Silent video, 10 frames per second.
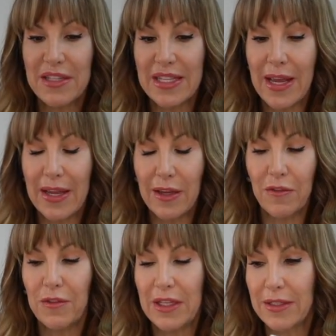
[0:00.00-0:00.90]

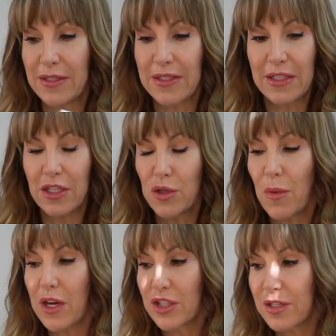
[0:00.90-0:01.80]
safe, it's
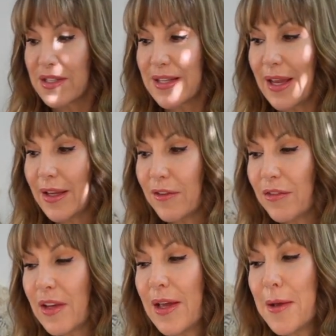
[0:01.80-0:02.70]
dishwasher safe,
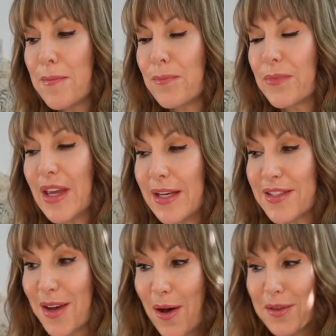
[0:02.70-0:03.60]
and
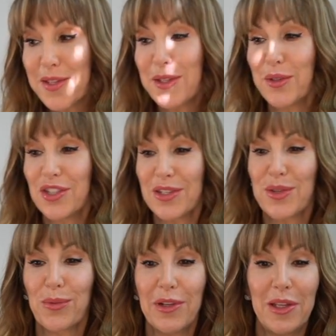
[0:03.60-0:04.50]
it's also
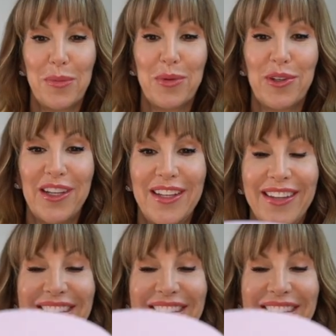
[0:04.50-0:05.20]
just really pretty.